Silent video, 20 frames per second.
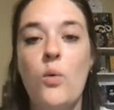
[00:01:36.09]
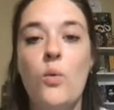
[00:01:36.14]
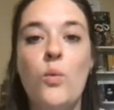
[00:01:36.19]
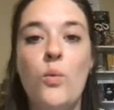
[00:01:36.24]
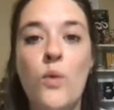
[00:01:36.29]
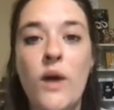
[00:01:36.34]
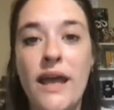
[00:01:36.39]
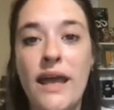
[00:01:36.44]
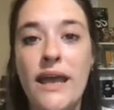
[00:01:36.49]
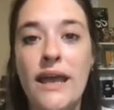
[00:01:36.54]

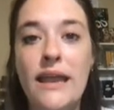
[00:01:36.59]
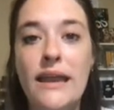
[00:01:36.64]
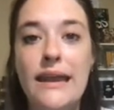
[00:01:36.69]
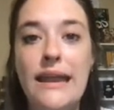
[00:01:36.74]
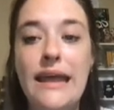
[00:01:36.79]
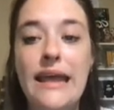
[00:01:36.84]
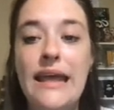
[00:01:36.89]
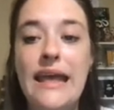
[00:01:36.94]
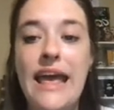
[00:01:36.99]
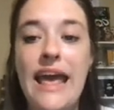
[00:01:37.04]

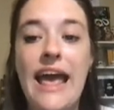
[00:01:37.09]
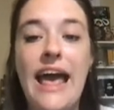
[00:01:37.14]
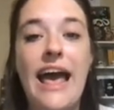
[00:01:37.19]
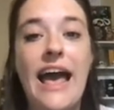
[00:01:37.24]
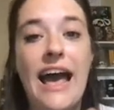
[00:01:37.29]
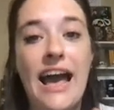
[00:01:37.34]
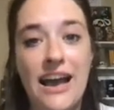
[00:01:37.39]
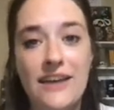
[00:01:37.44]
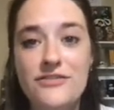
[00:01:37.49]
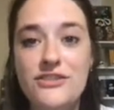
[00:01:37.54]
when
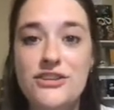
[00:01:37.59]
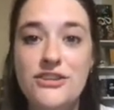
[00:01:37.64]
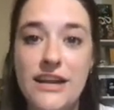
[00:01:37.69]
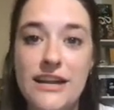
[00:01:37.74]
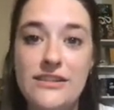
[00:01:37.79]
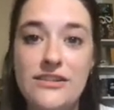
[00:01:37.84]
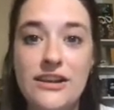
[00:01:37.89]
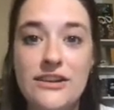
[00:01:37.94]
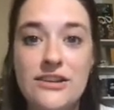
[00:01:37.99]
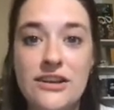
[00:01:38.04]
after I
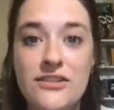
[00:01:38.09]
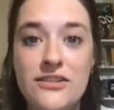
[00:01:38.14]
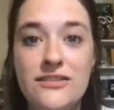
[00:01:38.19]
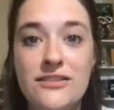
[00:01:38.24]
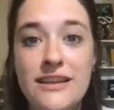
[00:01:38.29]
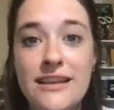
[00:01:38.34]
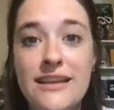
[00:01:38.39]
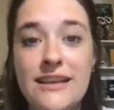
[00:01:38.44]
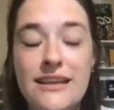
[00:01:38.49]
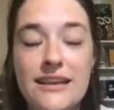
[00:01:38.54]
clicked on the
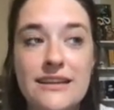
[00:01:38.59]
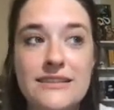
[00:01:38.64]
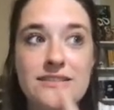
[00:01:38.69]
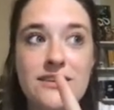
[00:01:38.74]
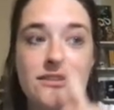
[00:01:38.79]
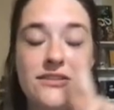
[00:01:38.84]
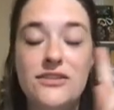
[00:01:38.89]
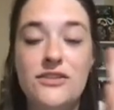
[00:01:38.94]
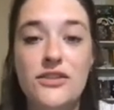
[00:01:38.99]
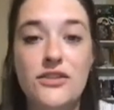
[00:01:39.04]
link and I
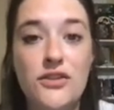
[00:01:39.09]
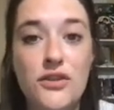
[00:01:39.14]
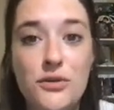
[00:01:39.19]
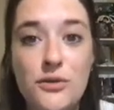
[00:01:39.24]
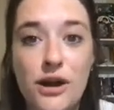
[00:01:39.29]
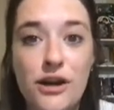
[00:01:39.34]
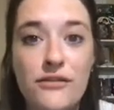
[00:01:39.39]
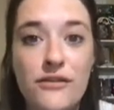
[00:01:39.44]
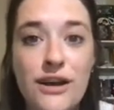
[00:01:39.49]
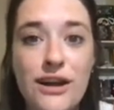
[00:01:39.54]
saw that the
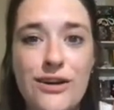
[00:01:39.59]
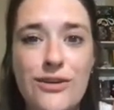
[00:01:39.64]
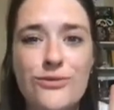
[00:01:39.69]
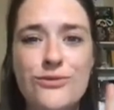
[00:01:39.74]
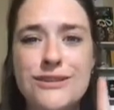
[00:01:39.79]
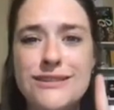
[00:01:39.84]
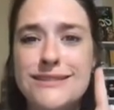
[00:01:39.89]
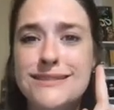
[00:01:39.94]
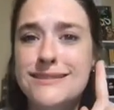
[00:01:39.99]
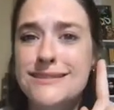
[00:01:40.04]
URL
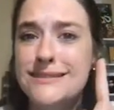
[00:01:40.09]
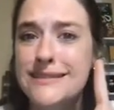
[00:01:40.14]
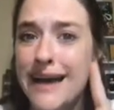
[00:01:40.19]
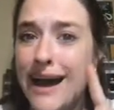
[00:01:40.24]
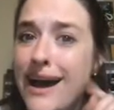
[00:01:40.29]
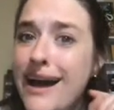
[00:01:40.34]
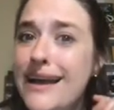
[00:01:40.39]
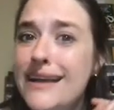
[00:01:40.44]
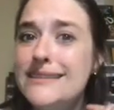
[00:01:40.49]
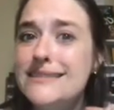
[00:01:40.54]
was
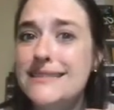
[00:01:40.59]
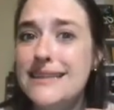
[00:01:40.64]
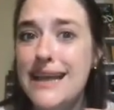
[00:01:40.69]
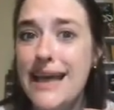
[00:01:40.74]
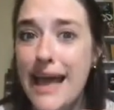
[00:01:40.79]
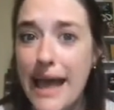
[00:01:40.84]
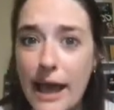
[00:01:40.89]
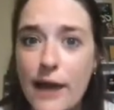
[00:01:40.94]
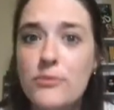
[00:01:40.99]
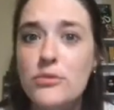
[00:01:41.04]
not
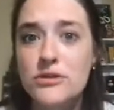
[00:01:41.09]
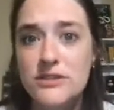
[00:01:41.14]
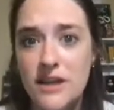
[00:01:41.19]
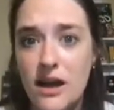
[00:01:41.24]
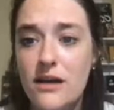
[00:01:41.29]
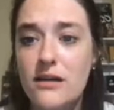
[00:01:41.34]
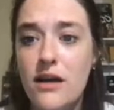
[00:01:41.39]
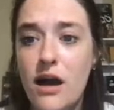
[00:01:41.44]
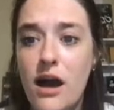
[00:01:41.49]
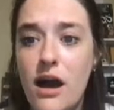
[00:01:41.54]

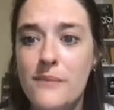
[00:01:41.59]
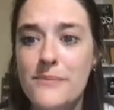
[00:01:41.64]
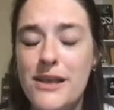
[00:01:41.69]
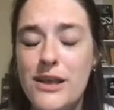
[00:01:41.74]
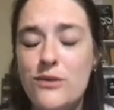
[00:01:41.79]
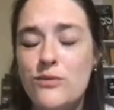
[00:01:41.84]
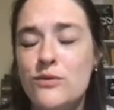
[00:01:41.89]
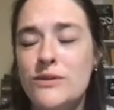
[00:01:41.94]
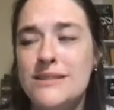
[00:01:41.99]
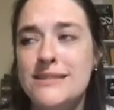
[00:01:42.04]
apple.com,
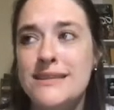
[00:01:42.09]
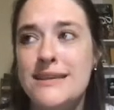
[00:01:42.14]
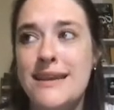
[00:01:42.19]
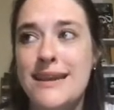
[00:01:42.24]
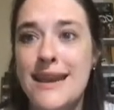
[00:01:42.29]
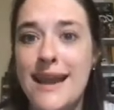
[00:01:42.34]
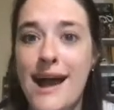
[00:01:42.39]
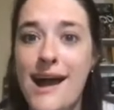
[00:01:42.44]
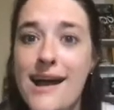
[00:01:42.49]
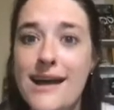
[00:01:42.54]
it was
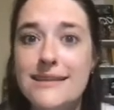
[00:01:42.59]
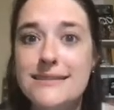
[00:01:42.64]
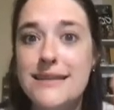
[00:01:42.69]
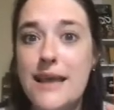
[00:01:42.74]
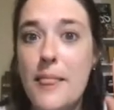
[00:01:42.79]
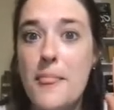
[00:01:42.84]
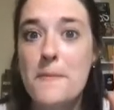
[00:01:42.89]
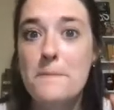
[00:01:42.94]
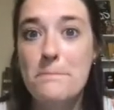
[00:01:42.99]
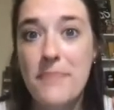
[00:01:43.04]
not
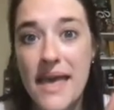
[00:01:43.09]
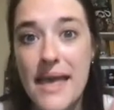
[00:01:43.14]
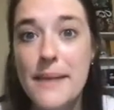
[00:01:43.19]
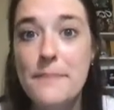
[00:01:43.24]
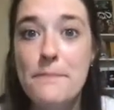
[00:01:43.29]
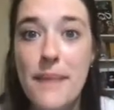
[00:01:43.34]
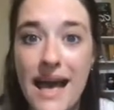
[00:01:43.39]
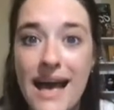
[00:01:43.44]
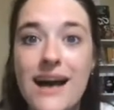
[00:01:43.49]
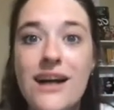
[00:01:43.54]

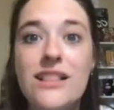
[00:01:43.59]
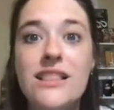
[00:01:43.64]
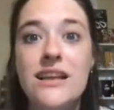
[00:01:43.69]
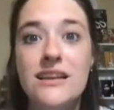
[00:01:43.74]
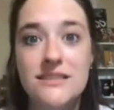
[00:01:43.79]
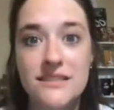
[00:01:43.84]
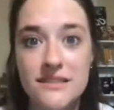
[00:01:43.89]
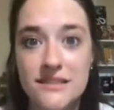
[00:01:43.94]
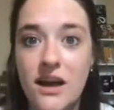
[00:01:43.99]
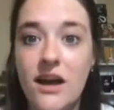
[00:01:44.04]

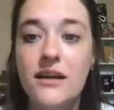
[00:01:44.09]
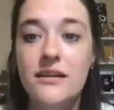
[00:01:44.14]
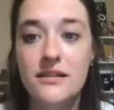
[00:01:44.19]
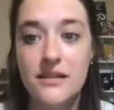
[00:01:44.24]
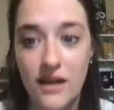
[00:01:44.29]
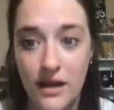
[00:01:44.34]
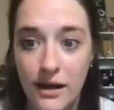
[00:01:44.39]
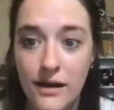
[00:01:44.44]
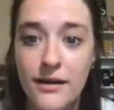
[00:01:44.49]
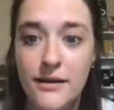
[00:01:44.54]

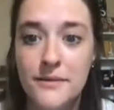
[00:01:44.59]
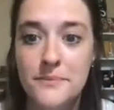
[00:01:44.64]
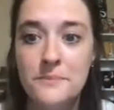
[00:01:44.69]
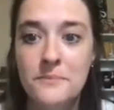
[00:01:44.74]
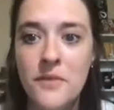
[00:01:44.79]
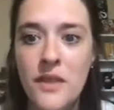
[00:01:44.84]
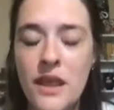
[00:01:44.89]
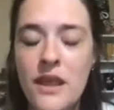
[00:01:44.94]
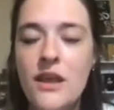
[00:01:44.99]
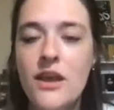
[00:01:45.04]
paypal.com.
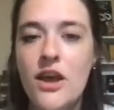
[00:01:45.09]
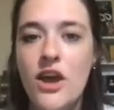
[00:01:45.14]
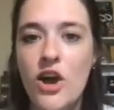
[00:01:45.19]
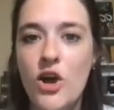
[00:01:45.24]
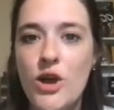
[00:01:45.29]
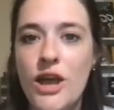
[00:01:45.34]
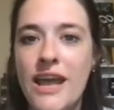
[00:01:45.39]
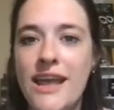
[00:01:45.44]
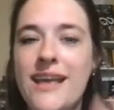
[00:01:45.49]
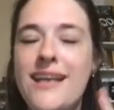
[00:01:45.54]

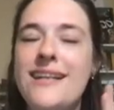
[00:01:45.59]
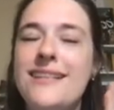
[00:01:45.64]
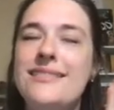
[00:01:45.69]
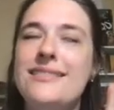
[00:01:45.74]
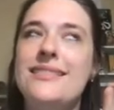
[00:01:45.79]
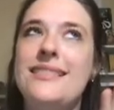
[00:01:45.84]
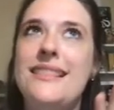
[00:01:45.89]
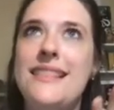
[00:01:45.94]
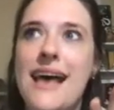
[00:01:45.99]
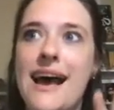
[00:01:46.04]
Okay,
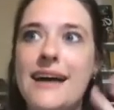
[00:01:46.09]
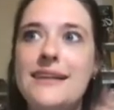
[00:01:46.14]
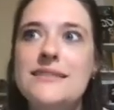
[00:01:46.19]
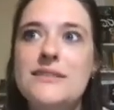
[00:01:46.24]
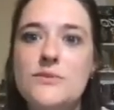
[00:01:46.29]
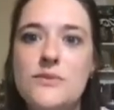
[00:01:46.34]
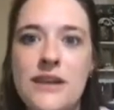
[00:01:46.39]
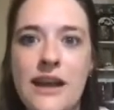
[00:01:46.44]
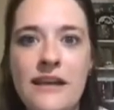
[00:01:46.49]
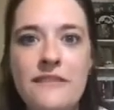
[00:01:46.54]

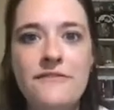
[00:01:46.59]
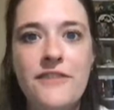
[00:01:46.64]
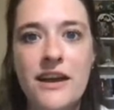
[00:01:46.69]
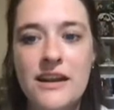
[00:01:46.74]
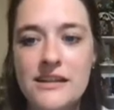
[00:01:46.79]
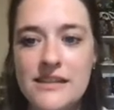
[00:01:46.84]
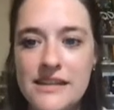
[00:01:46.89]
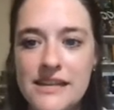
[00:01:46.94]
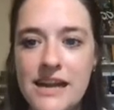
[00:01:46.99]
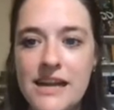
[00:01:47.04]
that's when I
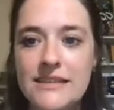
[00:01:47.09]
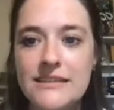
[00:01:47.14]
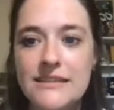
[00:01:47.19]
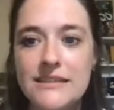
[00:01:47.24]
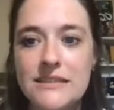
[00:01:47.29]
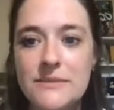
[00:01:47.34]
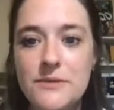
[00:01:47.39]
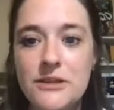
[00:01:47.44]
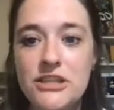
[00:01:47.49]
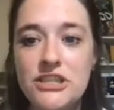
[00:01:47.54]
finally got
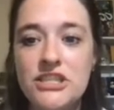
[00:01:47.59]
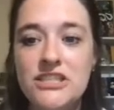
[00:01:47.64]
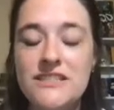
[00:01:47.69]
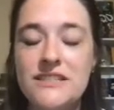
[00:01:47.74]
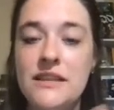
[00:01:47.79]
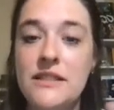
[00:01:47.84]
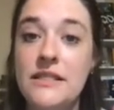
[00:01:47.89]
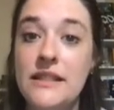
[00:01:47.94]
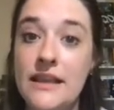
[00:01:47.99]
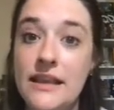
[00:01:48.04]
suspicious,
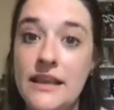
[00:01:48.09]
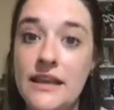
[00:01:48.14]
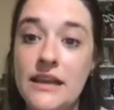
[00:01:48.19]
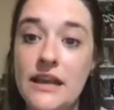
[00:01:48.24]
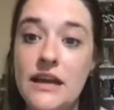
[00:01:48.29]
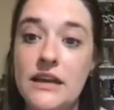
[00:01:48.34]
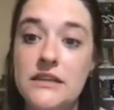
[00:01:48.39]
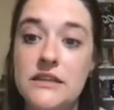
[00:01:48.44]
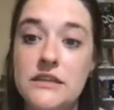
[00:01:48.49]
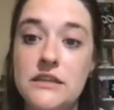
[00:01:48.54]
and then
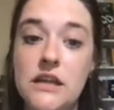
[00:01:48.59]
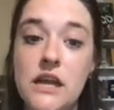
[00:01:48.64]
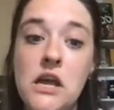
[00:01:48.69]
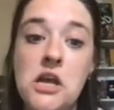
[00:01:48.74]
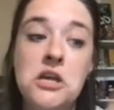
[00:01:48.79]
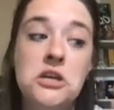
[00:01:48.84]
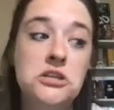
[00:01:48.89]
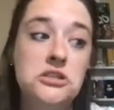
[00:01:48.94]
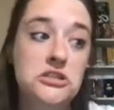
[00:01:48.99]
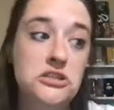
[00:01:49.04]
I
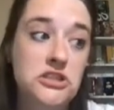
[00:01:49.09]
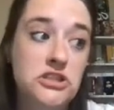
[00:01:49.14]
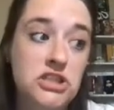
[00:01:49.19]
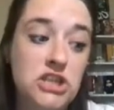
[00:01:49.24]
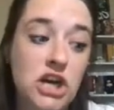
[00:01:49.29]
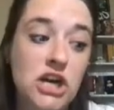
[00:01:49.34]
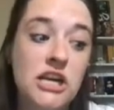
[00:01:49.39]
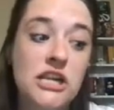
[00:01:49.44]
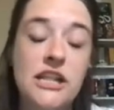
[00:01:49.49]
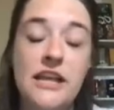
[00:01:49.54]

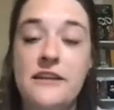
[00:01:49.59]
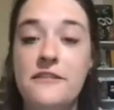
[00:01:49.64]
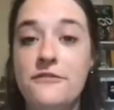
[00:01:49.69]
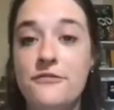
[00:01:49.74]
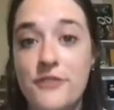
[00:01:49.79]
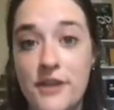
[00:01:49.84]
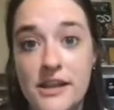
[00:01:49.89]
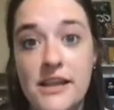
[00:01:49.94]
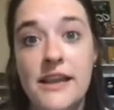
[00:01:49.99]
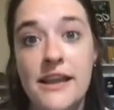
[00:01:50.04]
started like
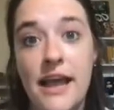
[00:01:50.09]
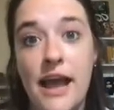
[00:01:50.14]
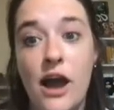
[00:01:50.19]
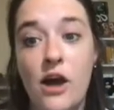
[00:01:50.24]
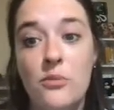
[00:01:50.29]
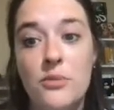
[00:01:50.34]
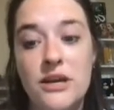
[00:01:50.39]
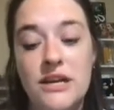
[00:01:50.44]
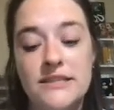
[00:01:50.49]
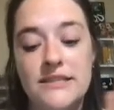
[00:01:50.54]
freaking
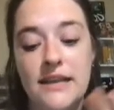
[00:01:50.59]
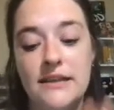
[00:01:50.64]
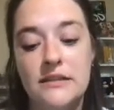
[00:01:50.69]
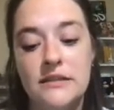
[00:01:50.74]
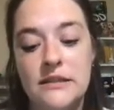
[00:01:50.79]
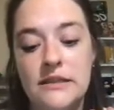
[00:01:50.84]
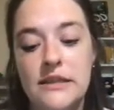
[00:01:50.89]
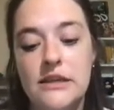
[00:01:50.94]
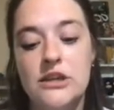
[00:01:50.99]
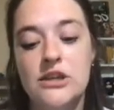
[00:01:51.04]
out because I
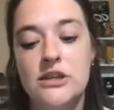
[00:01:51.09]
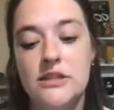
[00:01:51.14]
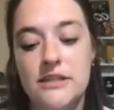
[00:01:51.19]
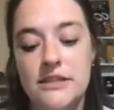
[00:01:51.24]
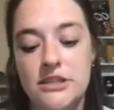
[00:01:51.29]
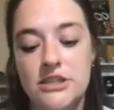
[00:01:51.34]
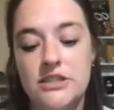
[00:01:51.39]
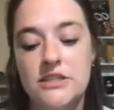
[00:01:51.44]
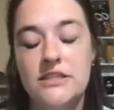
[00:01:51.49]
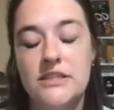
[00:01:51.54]

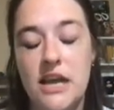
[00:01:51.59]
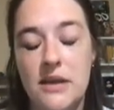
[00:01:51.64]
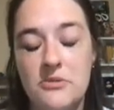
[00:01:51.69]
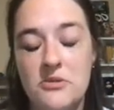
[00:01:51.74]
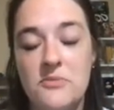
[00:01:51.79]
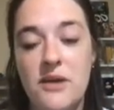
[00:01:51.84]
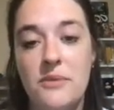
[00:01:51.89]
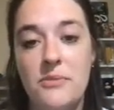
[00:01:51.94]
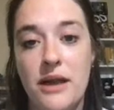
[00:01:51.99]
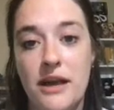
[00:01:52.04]
literally just typed
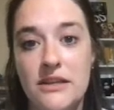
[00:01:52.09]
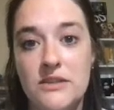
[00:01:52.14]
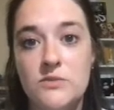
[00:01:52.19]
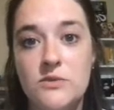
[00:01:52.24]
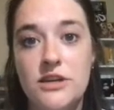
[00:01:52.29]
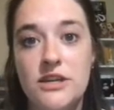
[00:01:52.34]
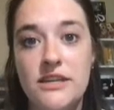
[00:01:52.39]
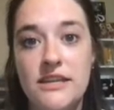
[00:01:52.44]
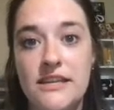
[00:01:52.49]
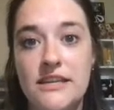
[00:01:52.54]
my
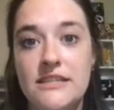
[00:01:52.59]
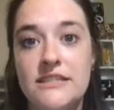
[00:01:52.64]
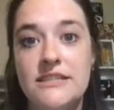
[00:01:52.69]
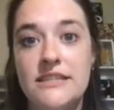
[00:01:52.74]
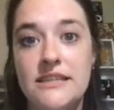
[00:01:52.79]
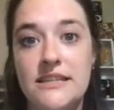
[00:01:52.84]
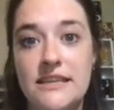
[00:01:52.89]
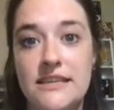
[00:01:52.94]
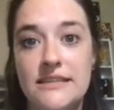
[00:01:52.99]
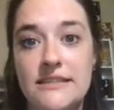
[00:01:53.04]
password
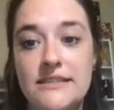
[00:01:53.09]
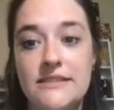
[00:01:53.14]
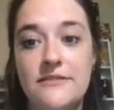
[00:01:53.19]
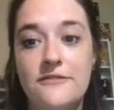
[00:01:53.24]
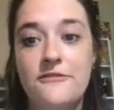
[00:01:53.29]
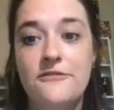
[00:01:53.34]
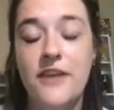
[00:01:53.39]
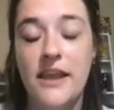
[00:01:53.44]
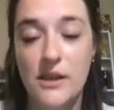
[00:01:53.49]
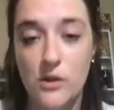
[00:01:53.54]
into this
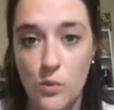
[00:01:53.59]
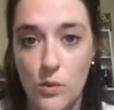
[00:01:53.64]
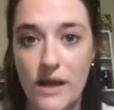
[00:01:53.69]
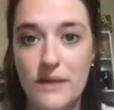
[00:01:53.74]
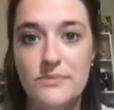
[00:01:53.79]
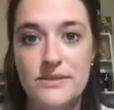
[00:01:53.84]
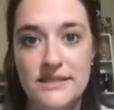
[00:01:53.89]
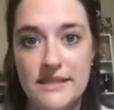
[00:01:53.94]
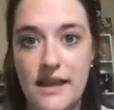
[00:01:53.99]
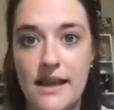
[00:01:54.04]
fake
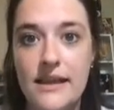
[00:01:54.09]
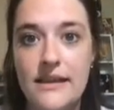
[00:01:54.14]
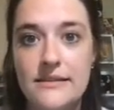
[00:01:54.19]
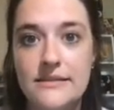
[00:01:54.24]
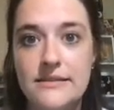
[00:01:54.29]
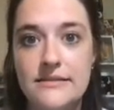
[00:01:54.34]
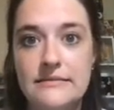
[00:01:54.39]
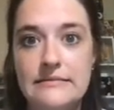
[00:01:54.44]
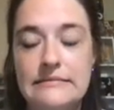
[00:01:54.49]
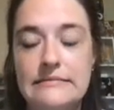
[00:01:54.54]

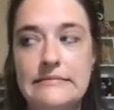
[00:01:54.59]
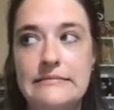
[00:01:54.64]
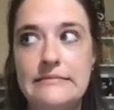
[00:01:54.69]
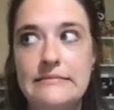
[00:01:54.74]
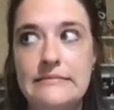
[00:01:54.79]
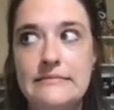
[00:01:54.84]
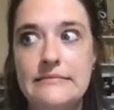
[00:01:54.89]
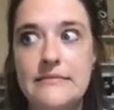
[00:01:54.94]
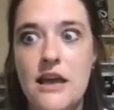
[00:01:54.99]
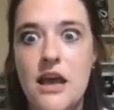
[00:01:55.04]
website.
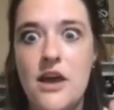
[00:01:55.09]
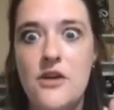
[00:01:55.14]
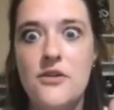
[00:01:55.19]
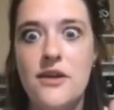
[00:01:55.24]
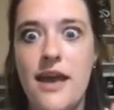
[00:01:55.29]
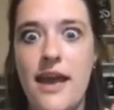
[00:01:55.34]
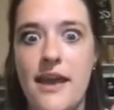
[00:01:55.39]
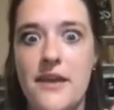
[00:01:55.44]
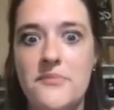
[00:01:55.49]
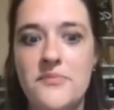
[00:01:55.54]

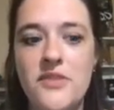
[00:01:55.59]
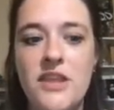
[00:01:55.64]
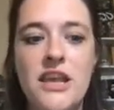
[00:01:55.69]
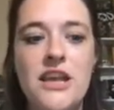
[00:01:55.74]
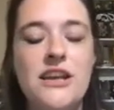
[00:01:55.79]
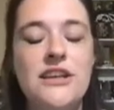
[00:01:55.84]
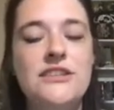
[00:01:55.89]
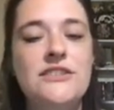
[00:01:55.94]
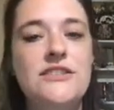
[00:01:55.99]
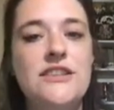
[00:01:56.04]
Okay,
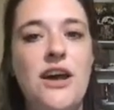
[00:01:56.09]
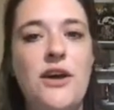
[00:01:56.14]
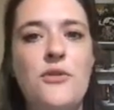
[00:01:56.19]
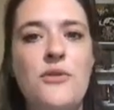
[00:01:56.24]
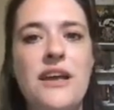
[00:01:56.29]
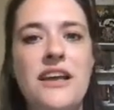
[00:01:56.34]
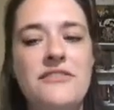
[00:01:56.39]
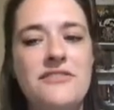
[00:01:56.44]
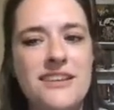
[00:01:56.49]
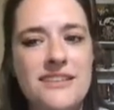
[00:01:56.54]
so
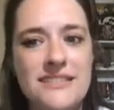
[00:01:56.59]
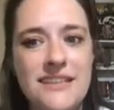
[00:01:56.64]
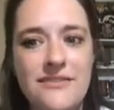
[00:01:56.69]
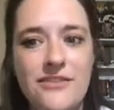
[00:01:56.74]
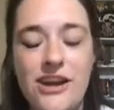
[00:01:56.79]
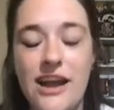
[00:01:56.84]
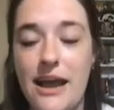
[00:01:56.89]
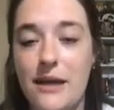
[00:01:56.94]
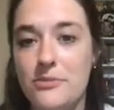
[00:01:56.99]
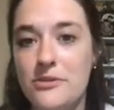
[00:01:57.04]
if that's
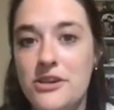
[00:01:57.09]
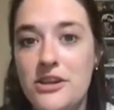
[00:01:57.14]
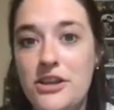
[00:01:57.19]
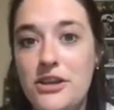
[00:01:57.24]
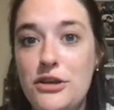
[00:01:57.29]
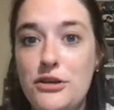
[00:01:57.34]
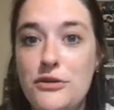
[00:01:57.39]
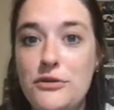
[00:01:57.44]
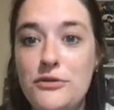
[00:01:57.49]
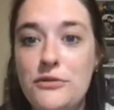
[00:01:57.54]
never happened to
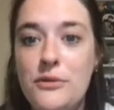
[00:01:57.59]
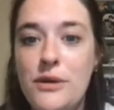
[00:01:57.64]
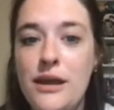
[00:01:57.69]
you,